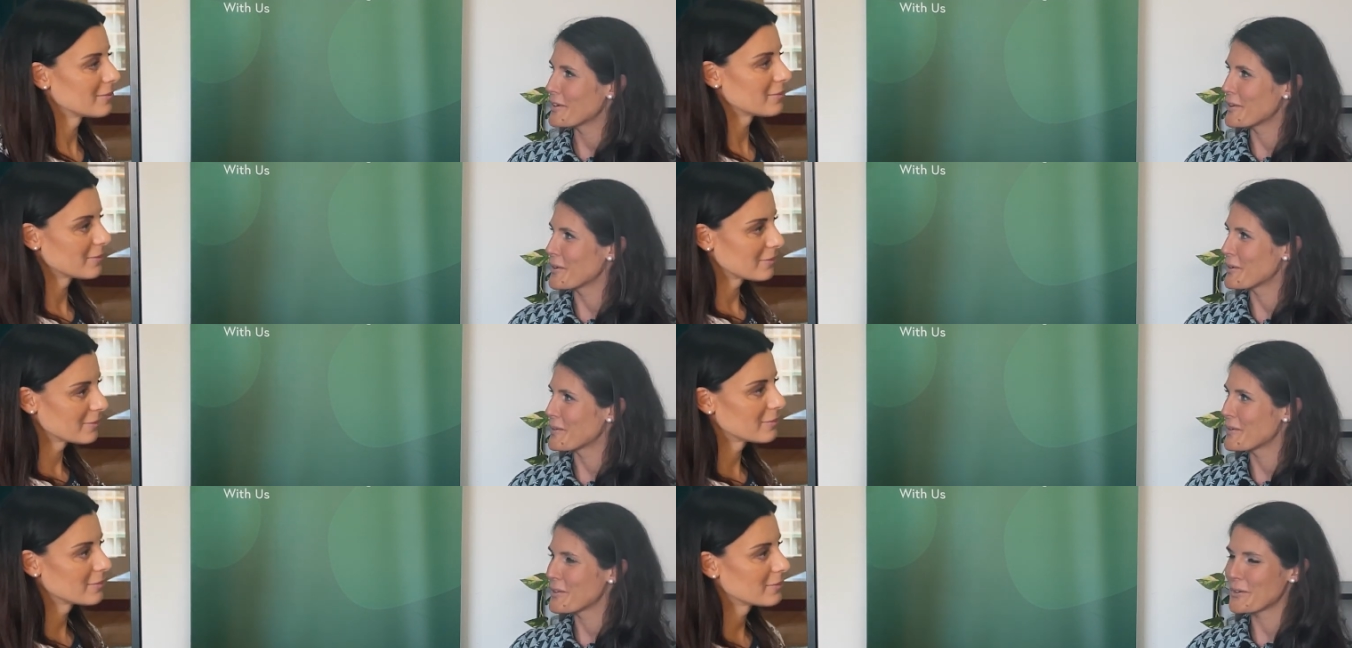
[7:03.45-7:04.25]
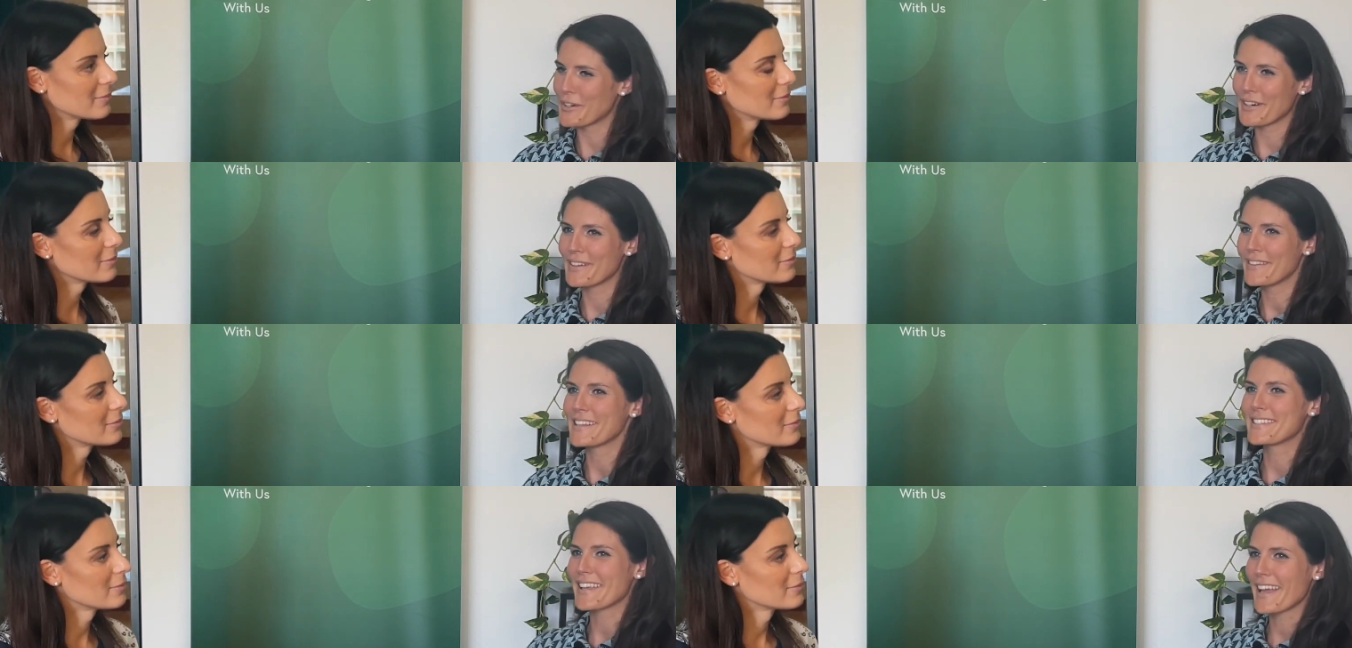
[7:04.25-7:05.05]
Speaker 1: you, you're,
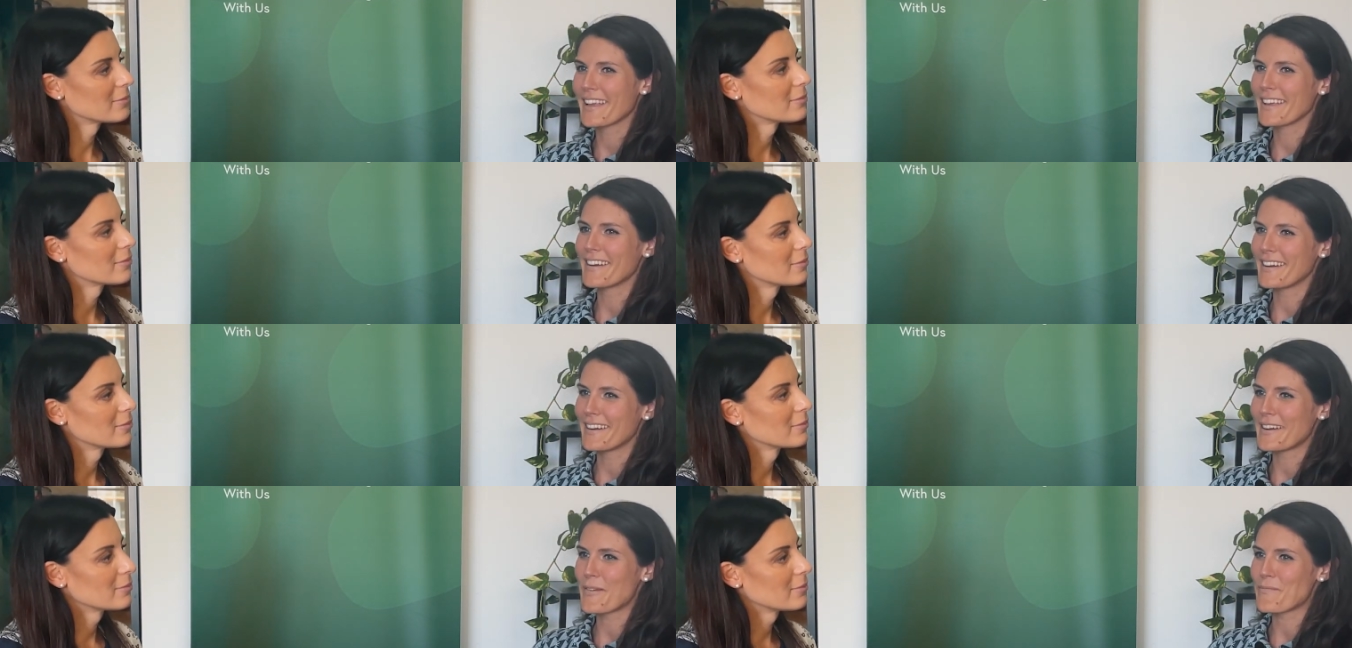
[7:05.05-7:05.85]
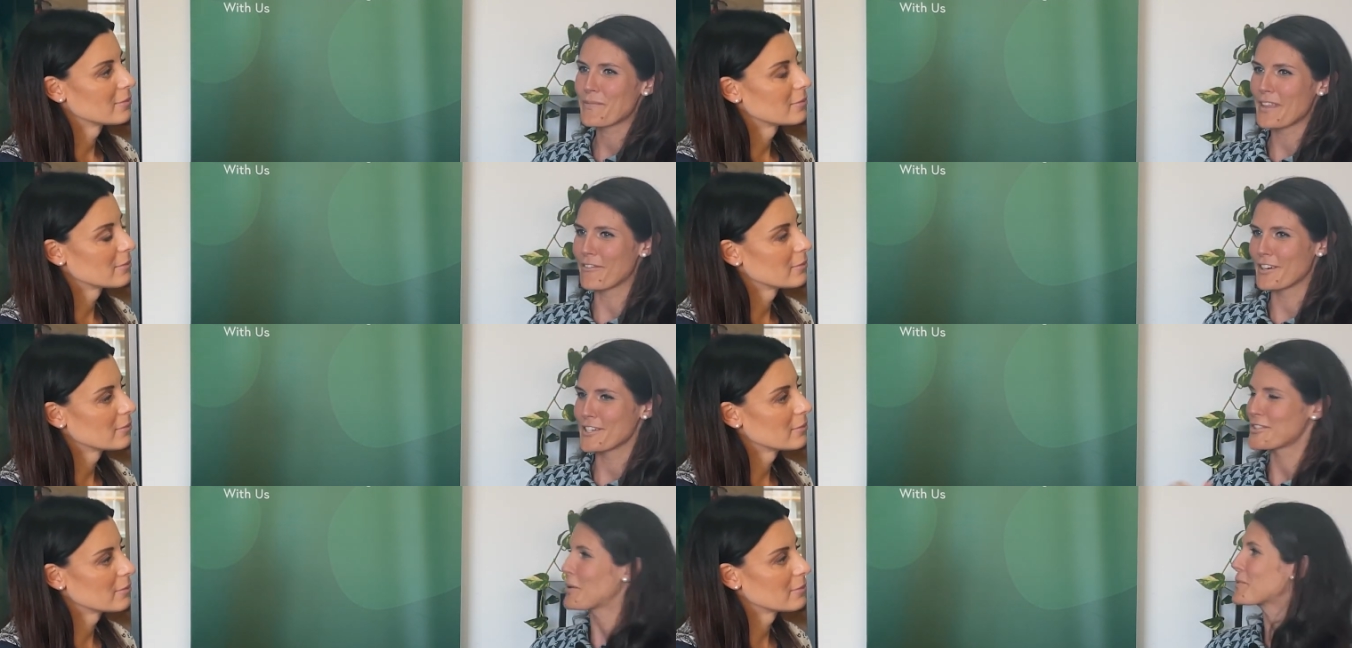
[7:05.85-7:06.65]
let's say, um,
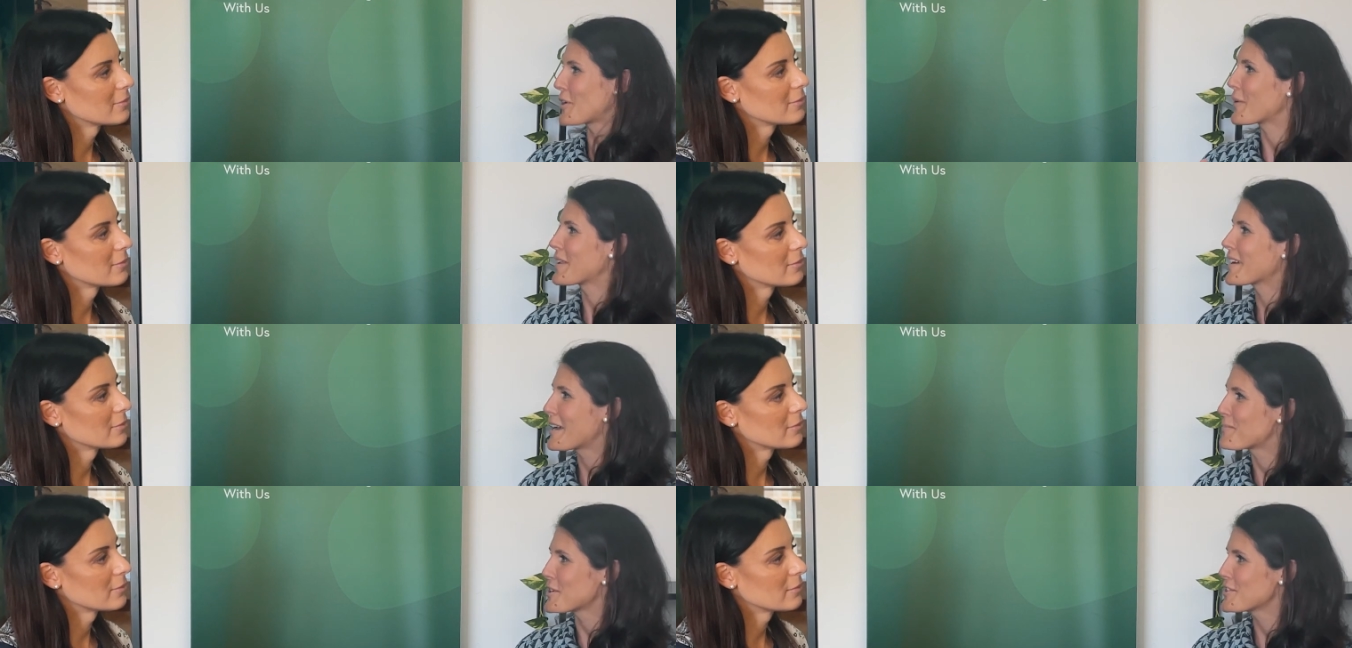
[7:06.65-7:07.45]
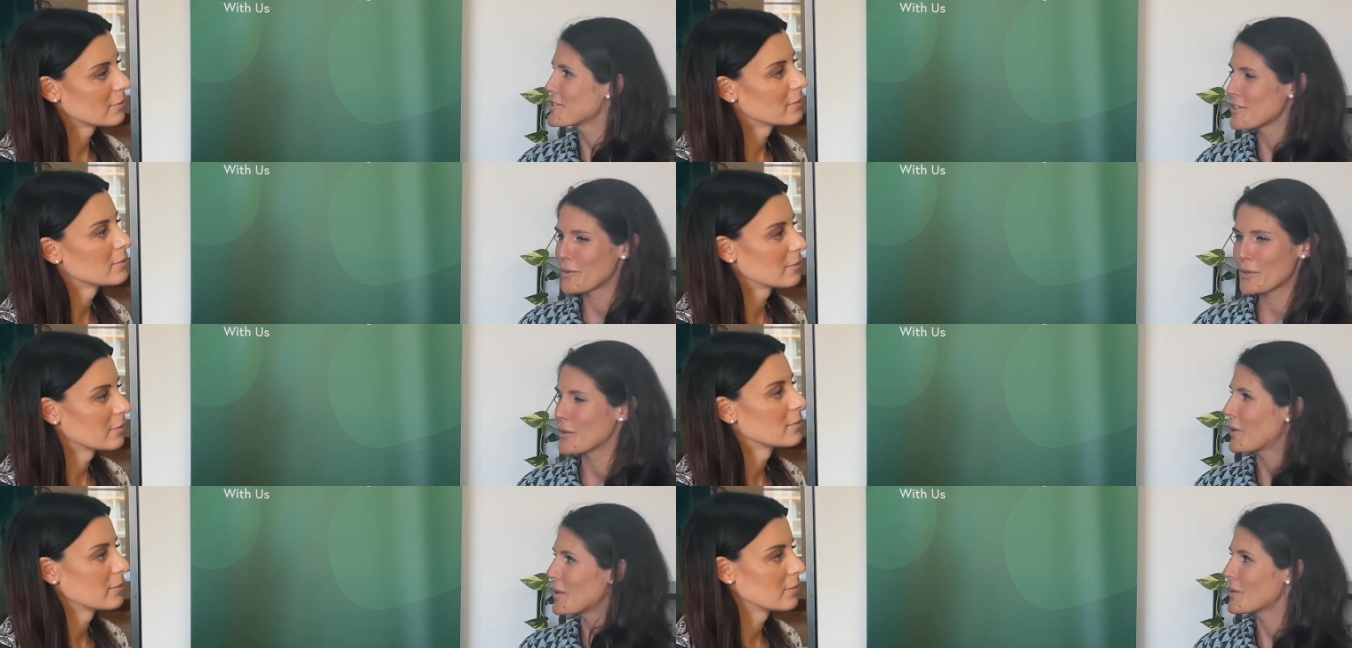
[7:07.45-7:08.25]
never stop growing uh, person, so
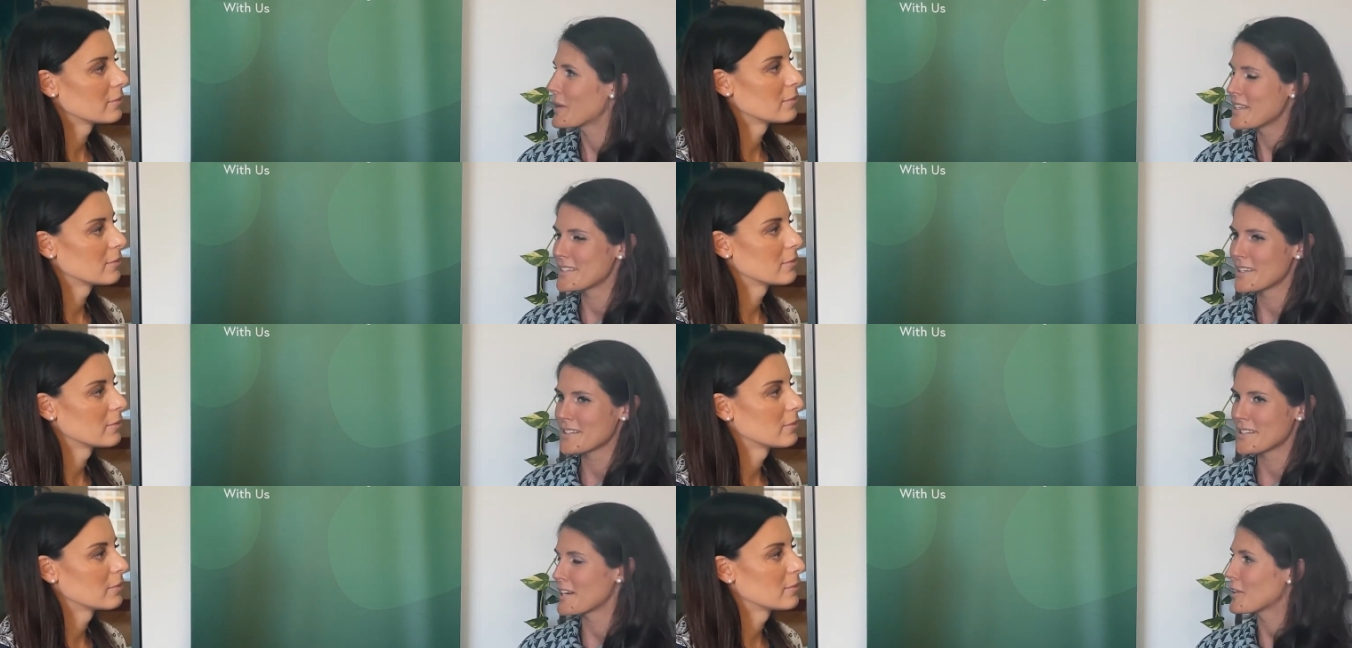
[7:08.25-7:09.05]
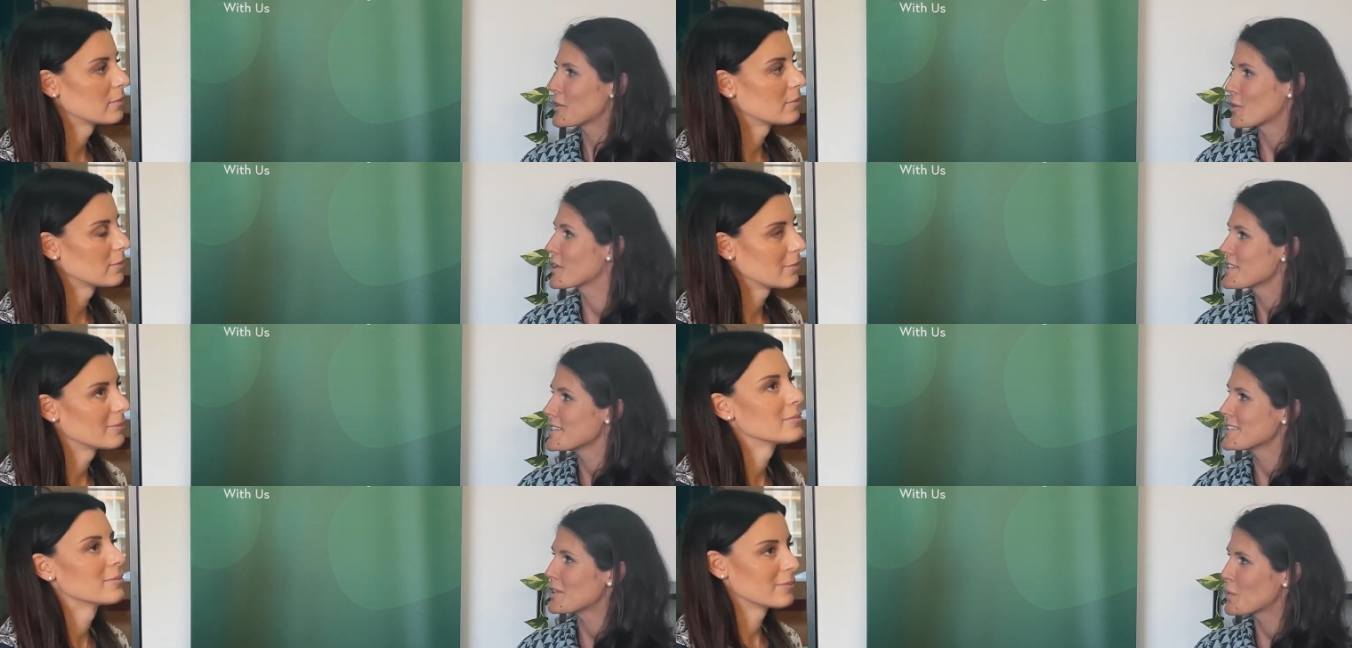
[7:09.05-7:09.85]
you always uh, start new
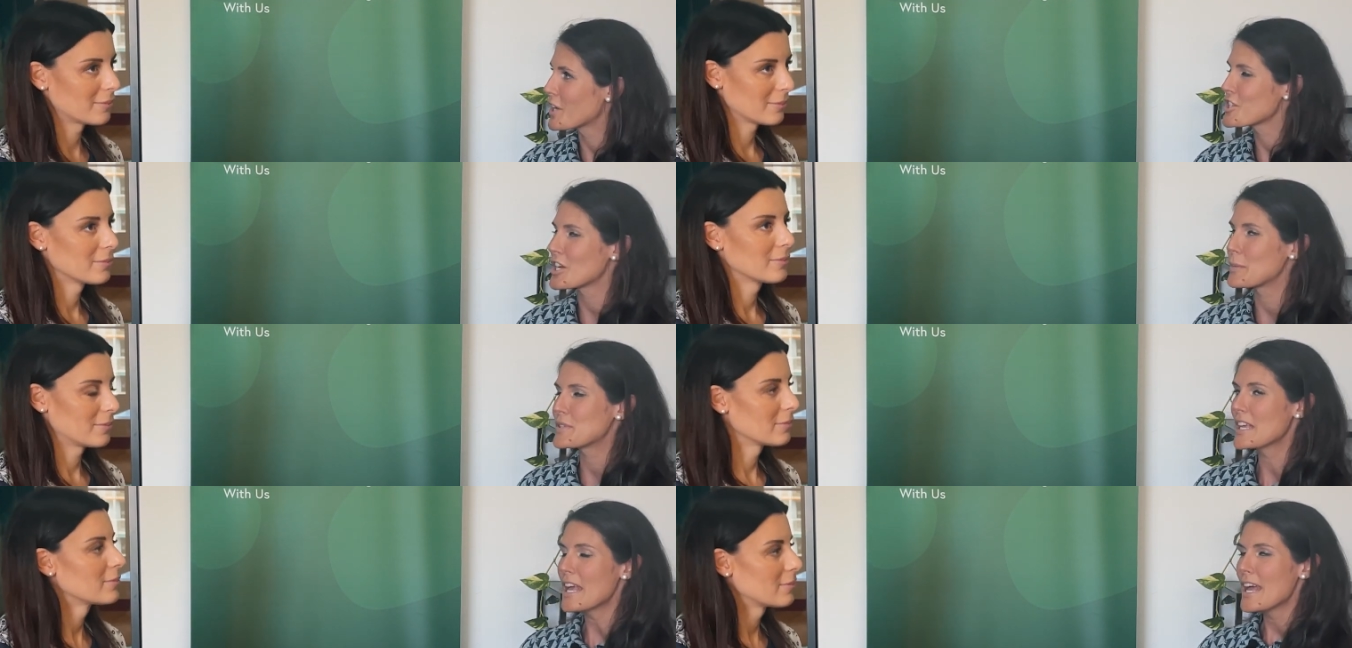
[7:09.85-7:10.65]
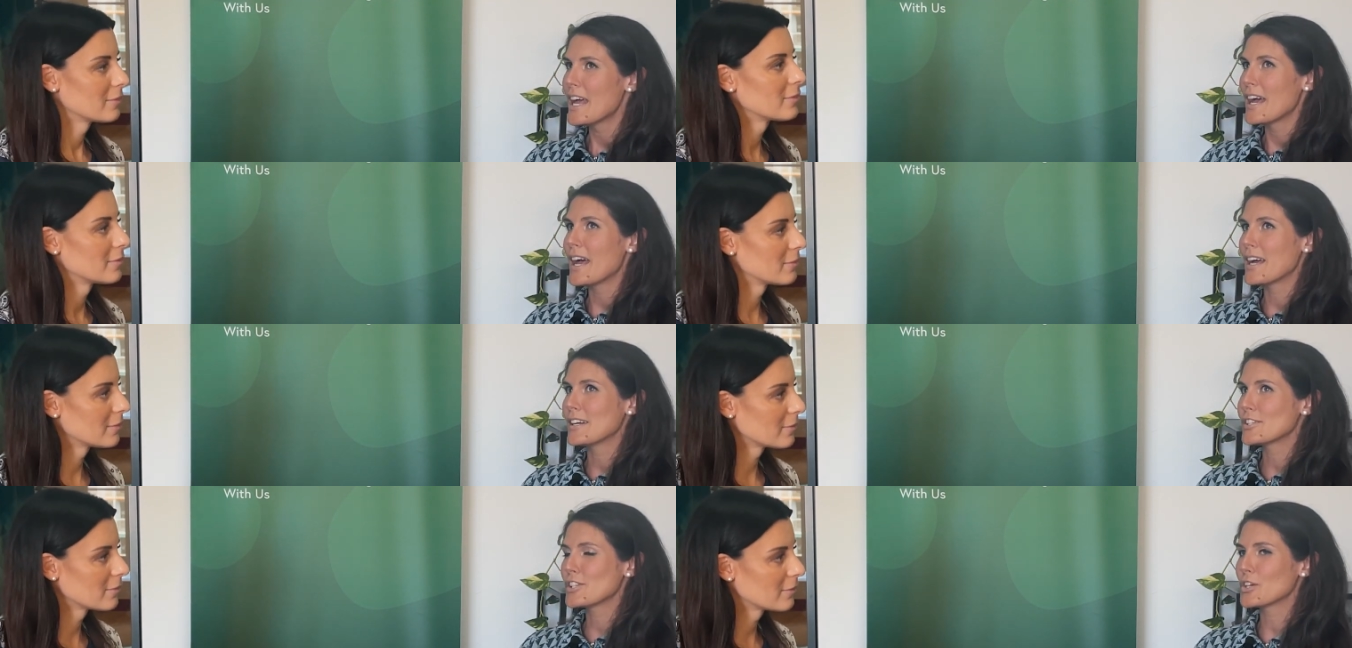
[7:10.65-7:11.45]
courses and workshops. Uh,
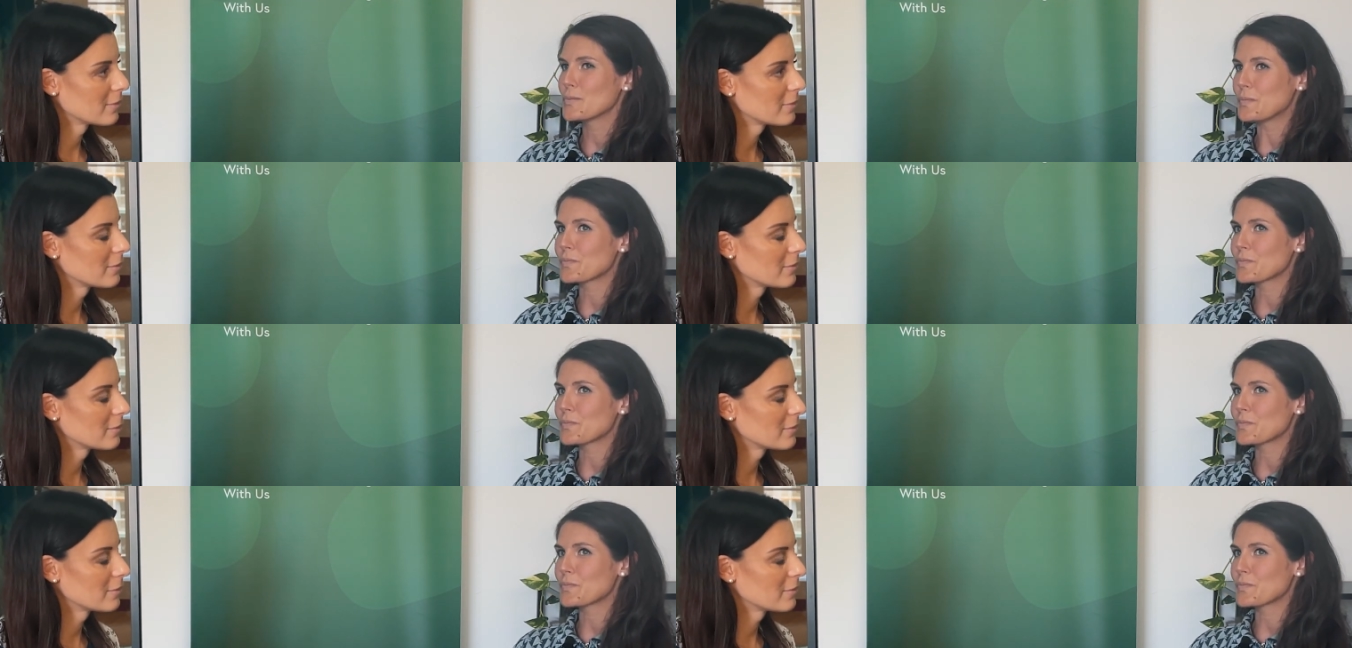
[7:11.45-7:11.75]
so